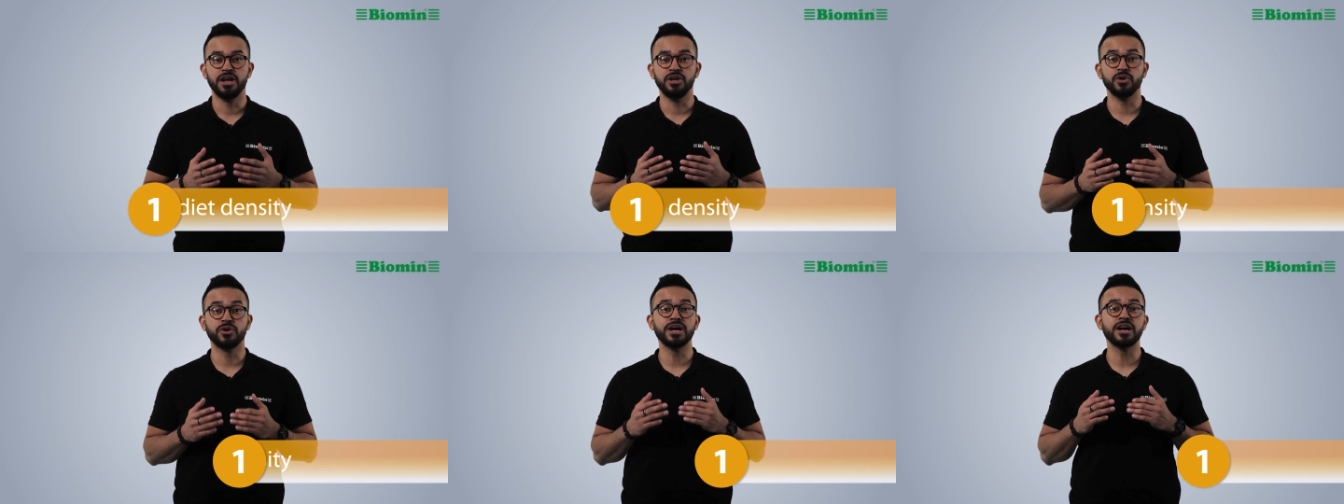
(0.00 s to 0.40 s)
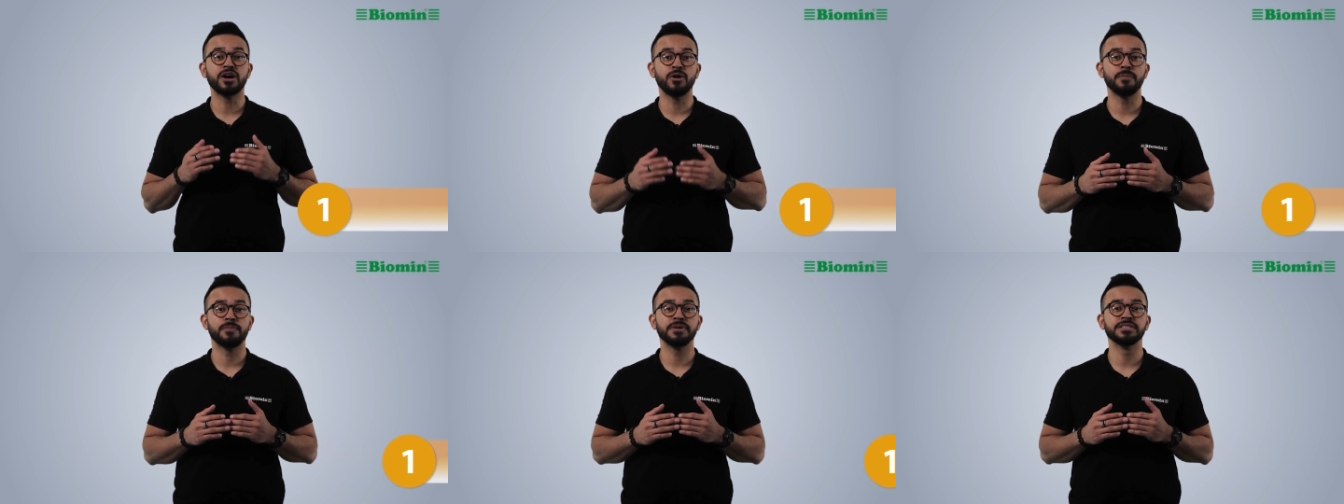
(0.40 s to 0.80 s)
you can
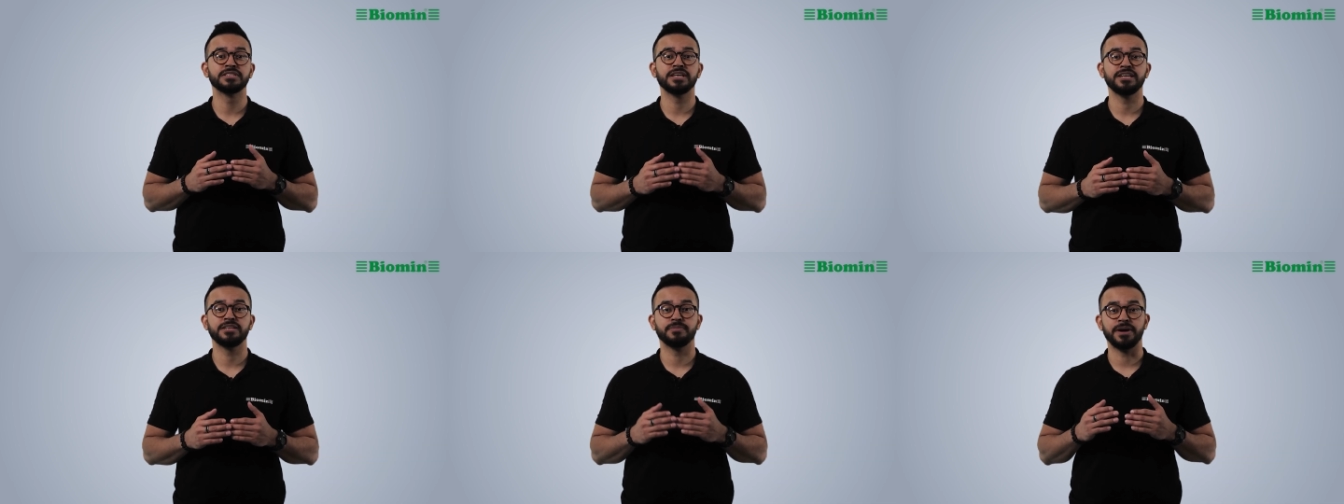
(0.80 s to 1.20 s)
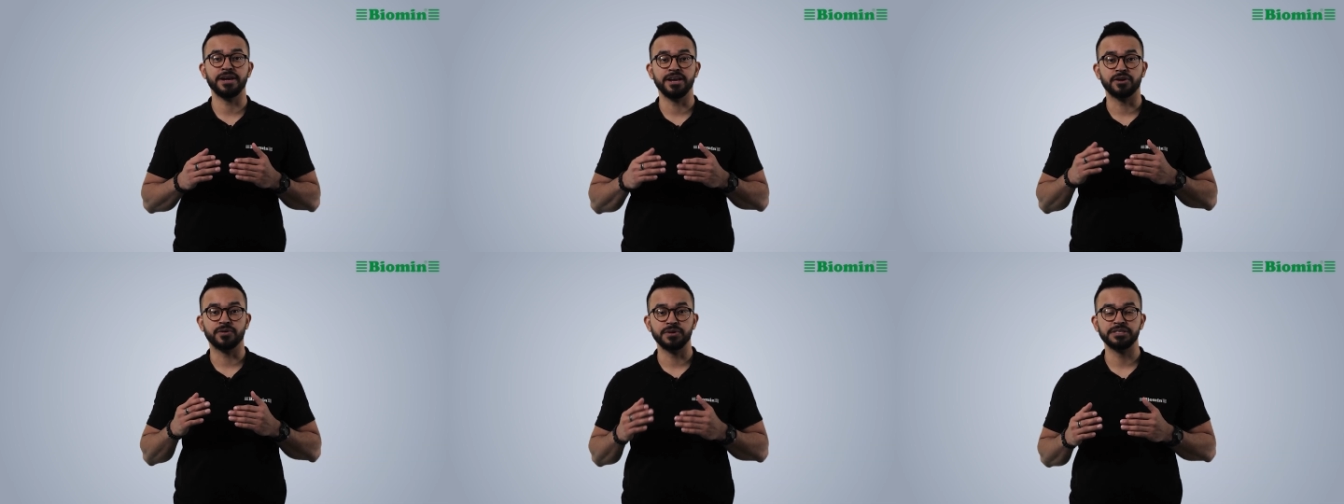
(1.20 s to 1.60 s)
compensate by
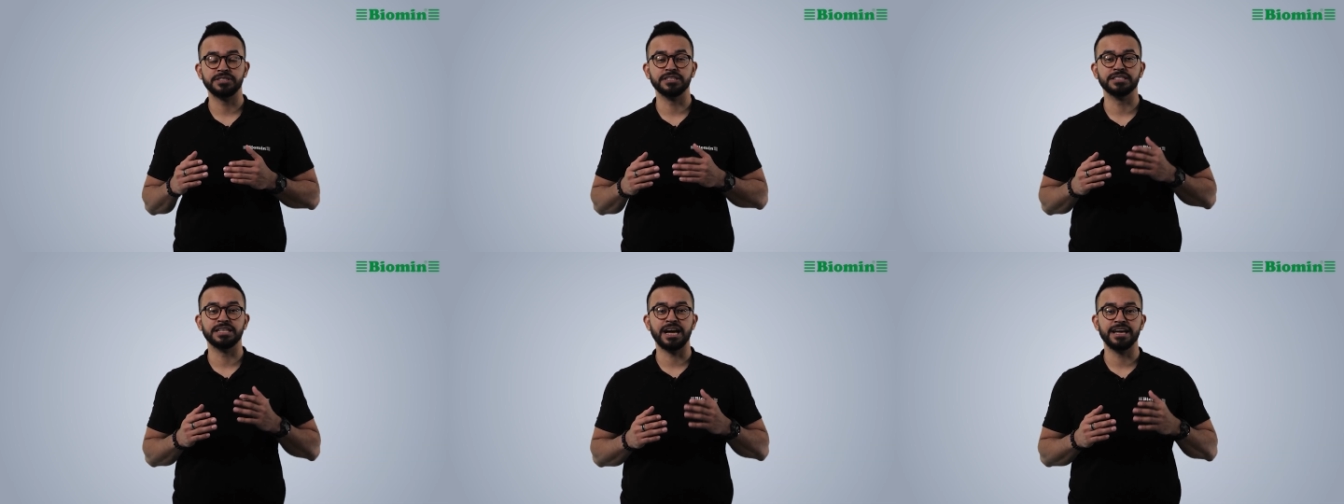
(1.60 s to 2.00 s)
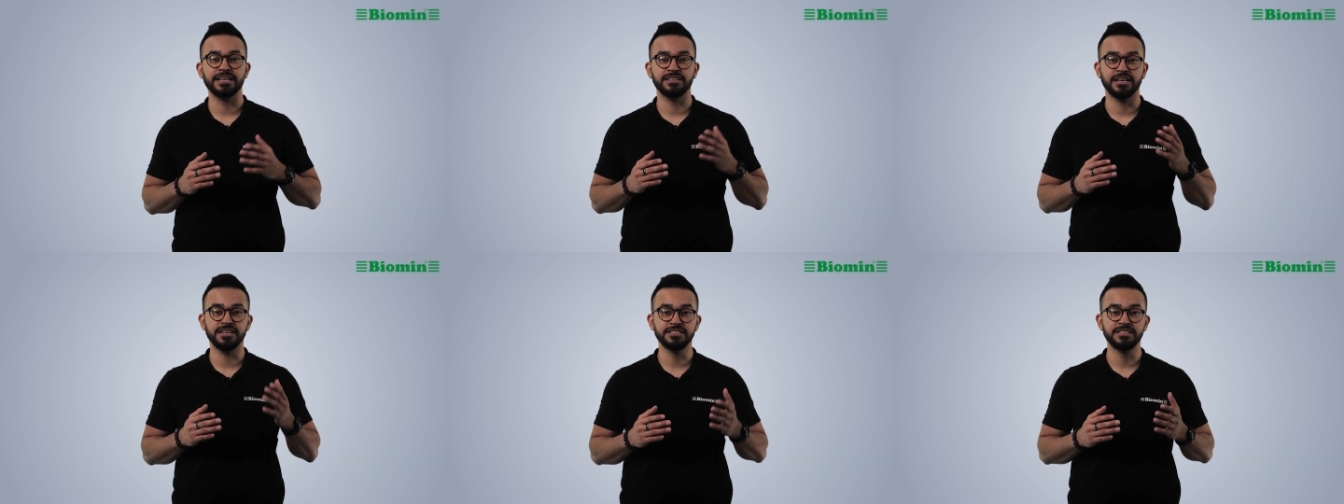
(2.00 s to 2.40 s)
increasing
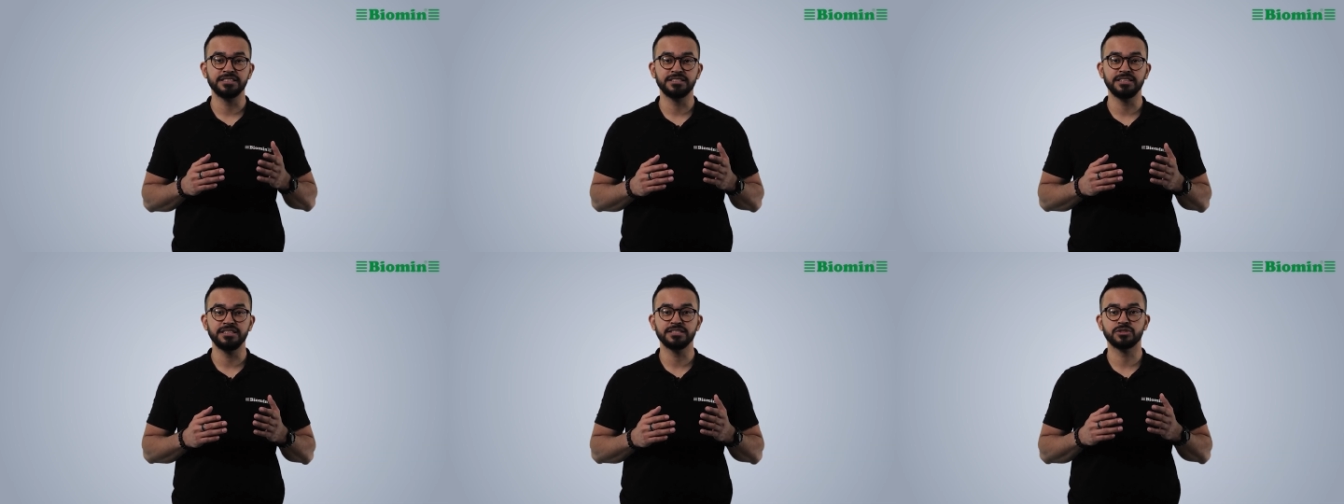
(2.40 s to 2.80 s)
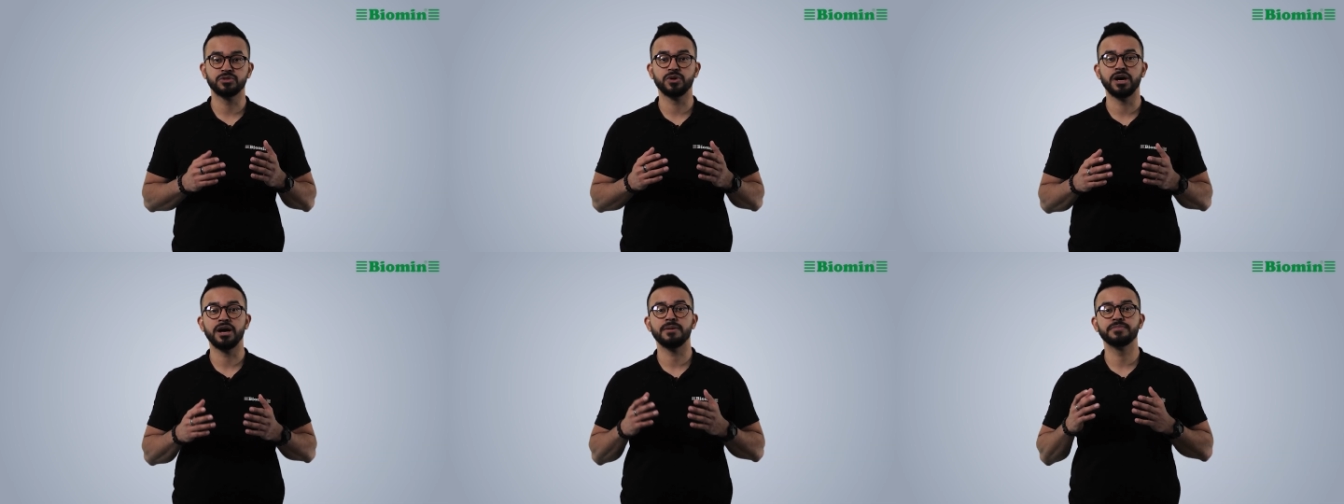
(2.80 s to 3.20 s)
diet density
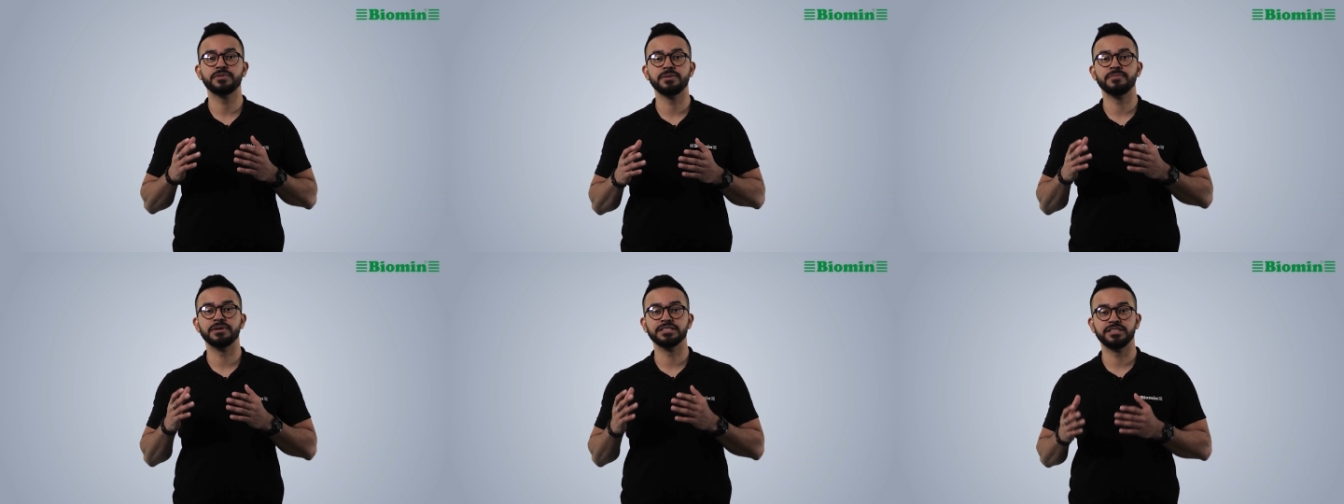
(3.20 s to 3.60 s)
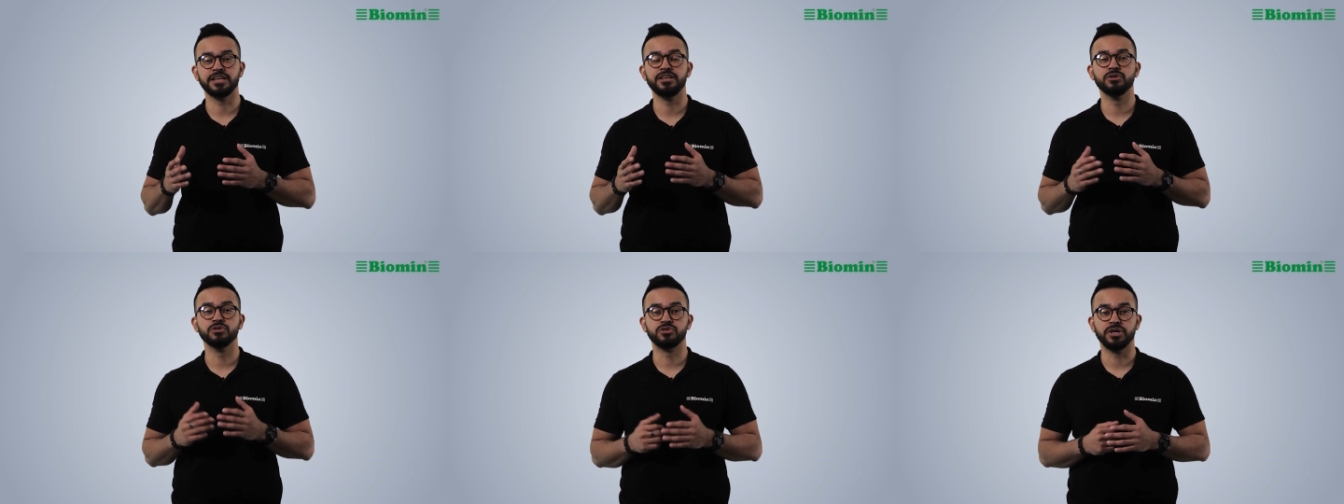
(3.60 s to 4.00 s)
to help them
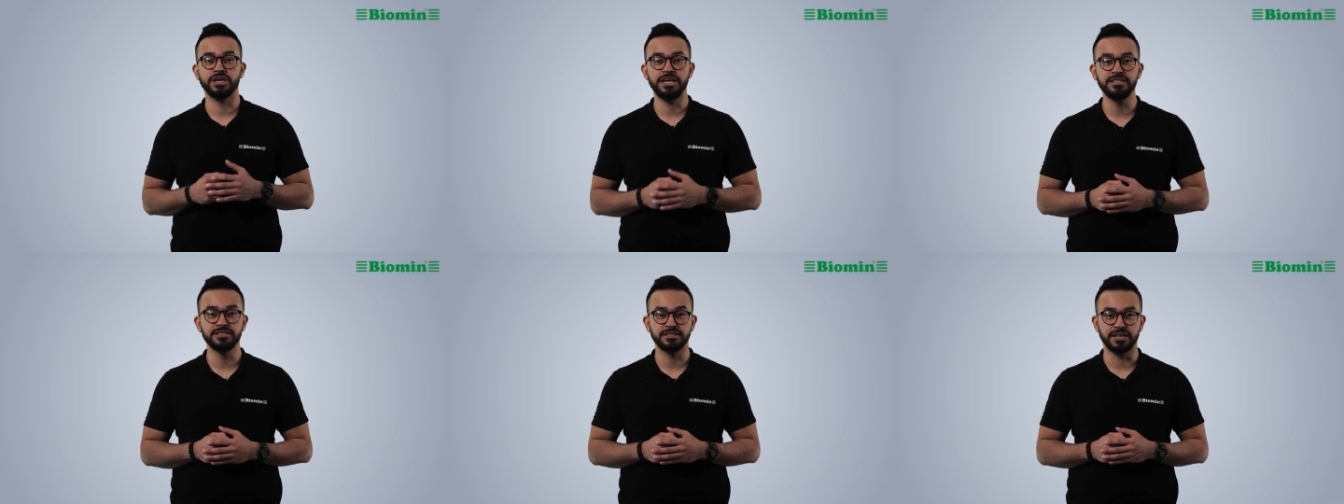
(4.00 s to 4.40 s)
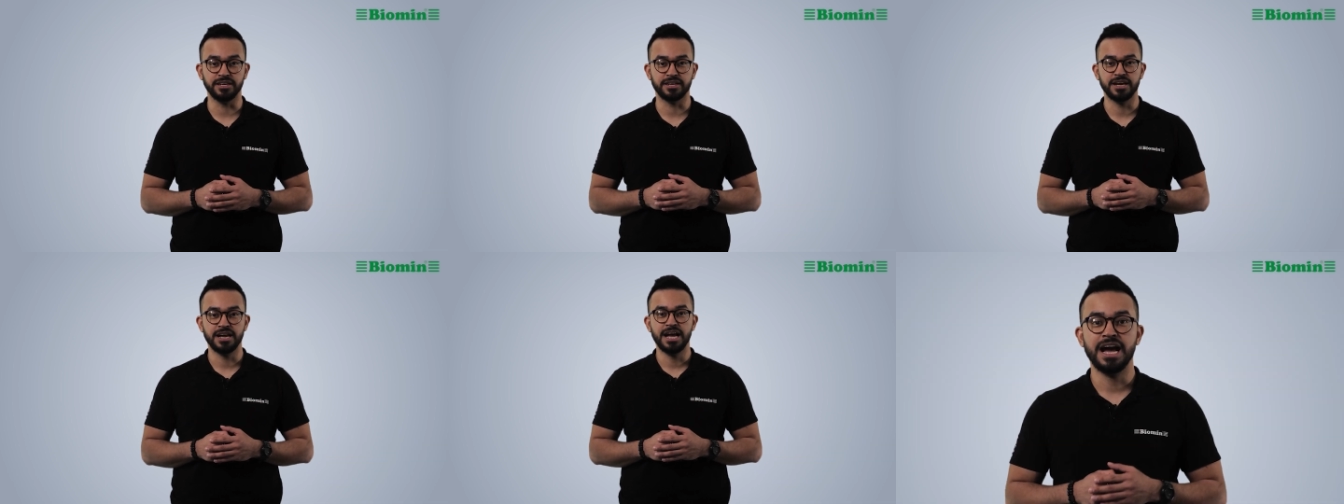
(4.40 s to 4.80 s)
maintain nutrient intake.